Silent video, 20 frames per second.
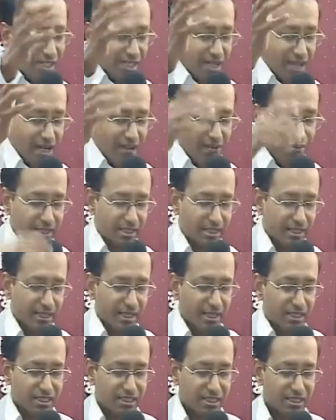Shall we
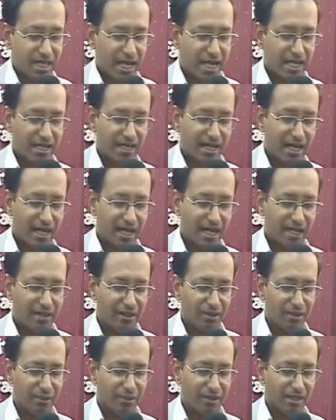stand?
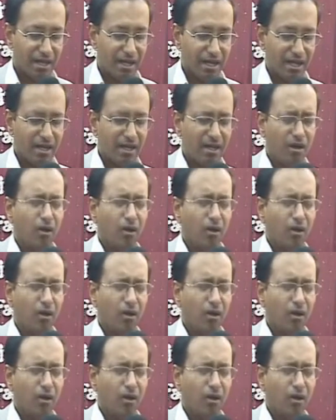Hallelujah.